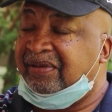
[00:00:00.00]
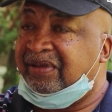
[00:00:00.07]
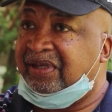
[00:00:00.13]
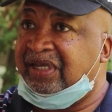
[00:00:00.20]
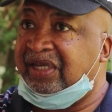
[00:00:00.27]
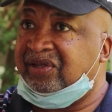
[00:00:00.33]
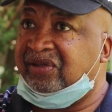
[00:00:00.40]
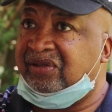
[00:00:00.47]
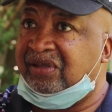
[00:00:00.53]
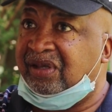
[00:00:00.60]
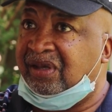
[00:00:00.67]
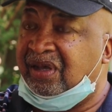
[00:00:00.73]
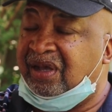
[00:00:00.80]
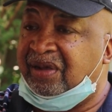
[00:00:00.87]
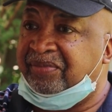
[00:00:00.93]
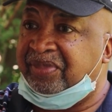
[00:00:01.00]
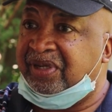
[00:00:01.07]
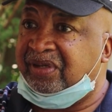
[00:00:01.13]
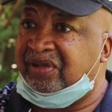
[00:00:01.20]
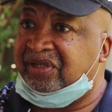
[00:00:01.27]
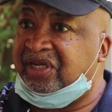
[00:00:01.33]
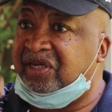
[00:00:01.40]
get the
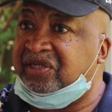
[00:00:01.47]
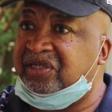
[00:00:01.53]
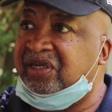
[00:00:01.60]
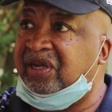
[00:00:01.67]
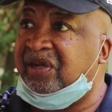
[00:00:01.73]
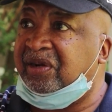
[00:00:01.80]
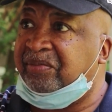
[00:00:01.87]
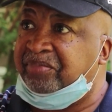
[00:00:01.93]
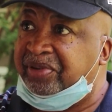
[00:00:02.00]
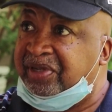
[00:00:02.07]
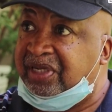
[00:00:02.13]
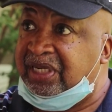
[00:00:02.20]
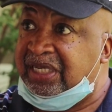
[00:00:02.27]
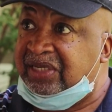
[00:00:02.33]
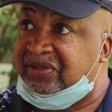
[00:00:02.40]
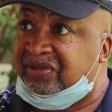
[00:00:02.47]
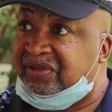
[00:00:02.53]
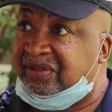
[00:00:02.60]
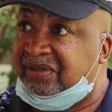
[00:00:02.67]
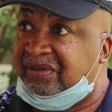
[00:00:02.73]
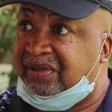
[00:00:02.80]
attention of the police.